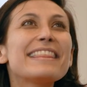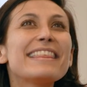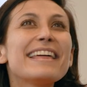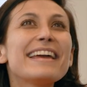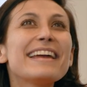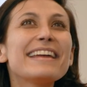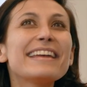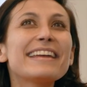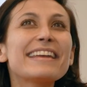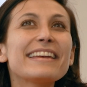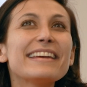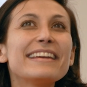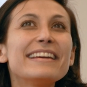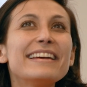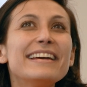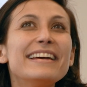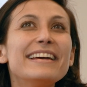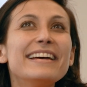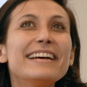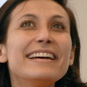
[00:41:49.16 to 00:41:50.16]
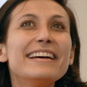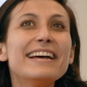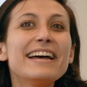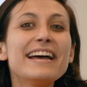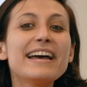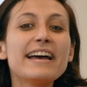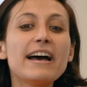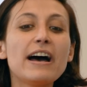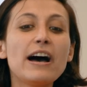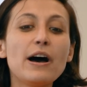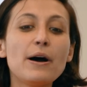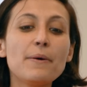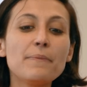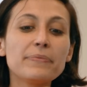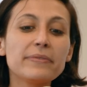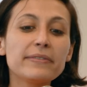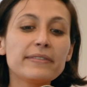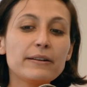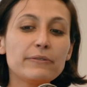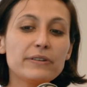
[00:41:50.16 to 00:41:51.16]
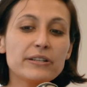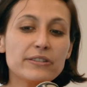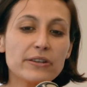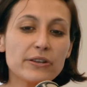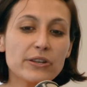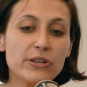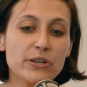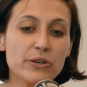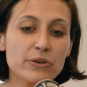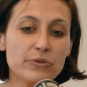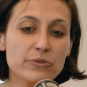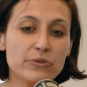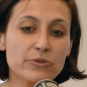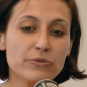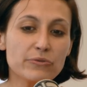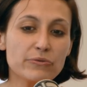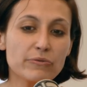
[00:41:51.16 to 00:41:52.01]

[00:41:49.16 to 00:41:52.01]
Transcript: think there is a huge